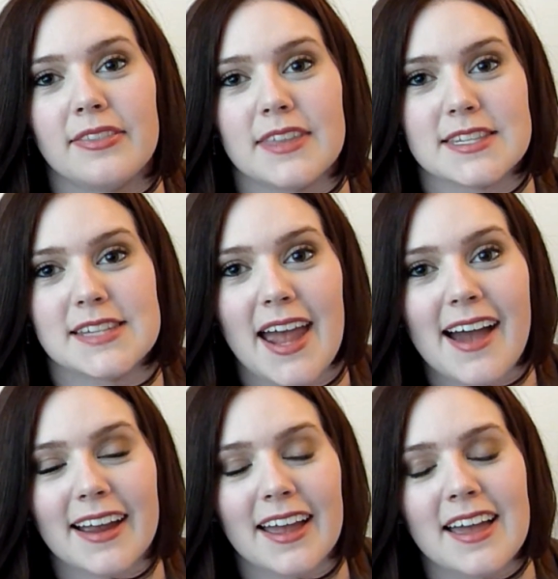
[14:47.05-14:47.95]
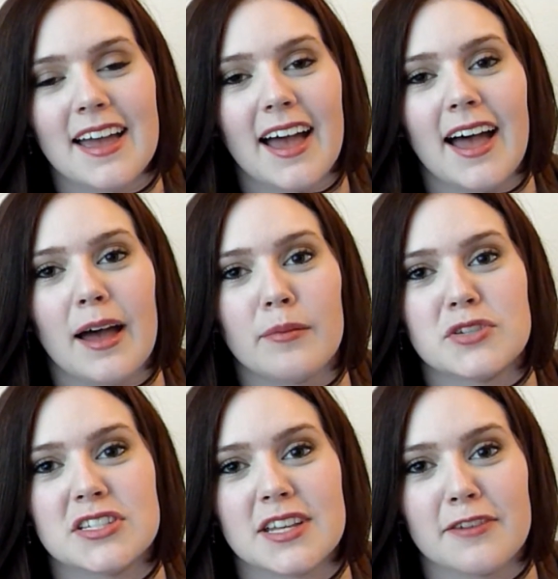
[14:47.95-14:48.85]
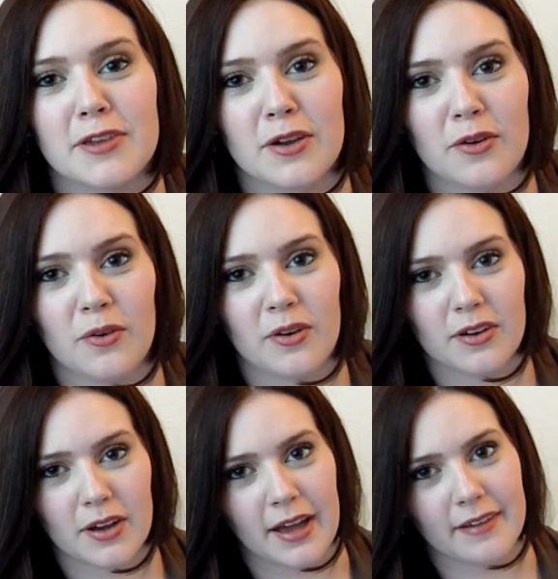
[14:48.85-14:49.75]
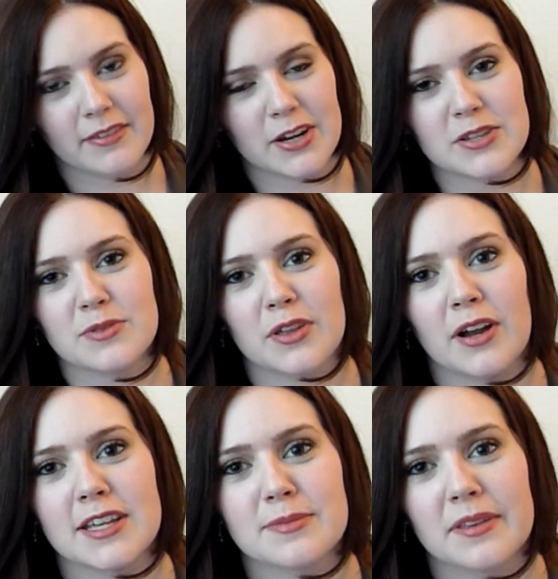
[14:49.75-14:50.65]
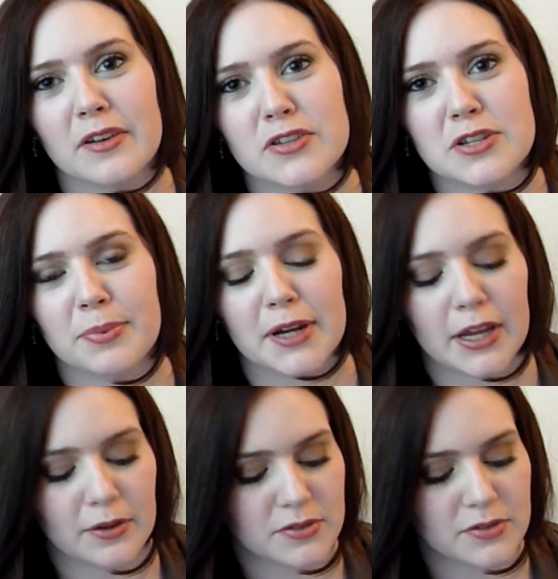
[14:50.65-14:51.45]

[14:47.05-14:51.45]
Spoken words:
this tag. She's done a few videos with her husband. They're super cute.